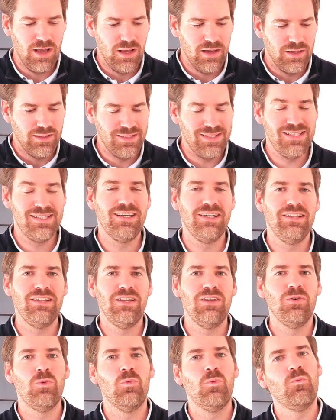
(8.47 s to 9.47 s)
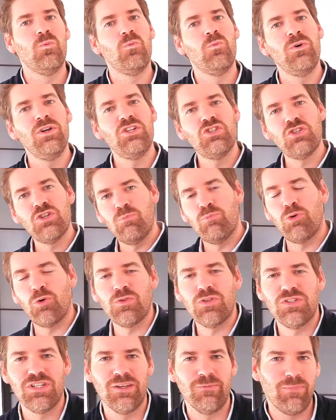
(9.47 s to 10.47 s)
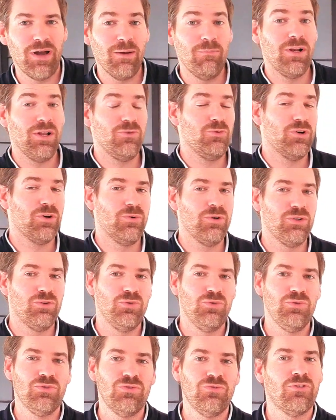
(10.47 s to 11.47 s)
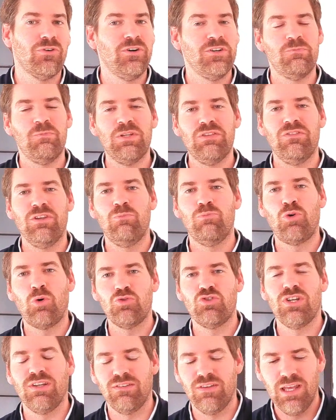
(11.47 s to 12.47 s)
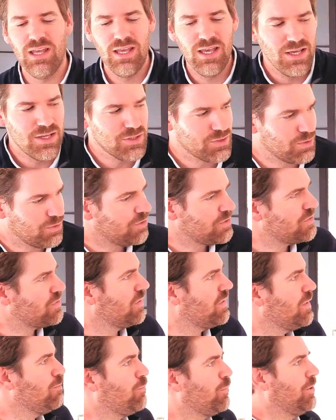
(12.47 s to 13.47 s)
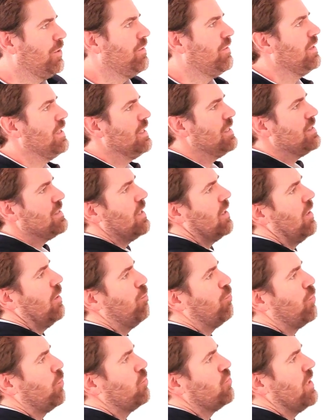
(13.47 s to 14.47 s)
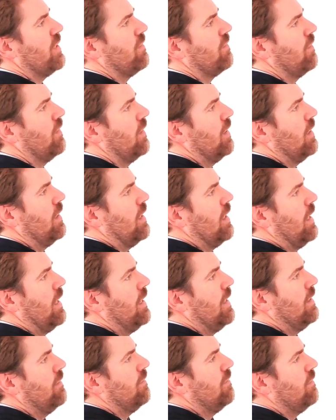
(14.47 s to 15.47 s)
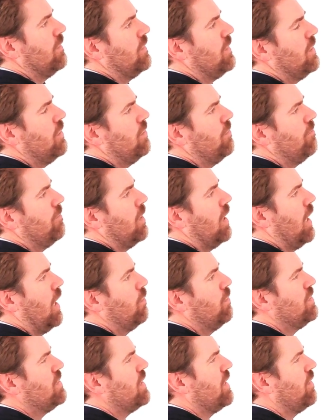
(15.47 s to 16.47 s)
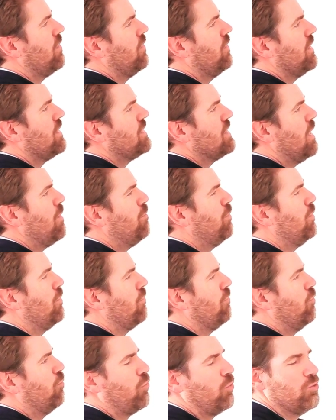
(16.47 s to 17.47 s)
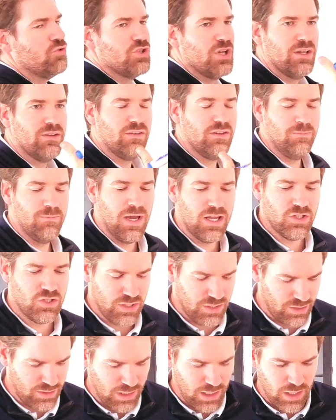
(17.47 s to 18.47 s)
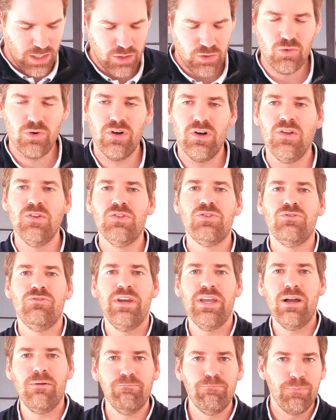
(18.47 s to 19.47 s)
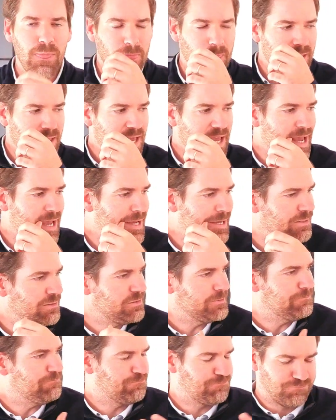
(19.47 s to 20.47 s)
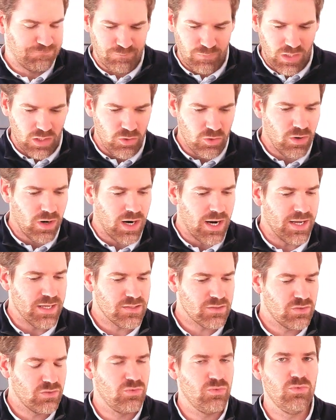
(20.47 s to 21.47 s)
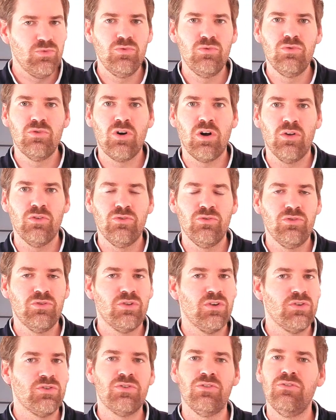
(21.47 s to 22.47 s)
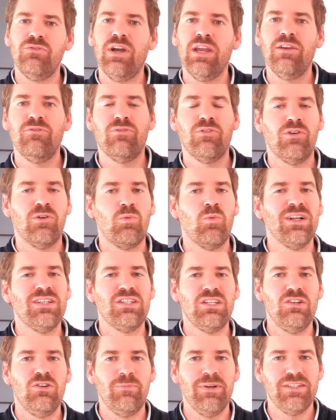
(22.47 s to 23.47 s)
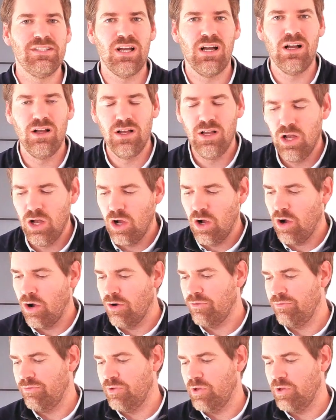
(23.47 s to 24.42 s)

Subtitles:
deciding which processing pipeline you are going to use for a specific project. So the starting point is a project. And here I would take an example of a project. Imagine you're a land surveyor and you are asked to conduct a survey for 1 kilometer of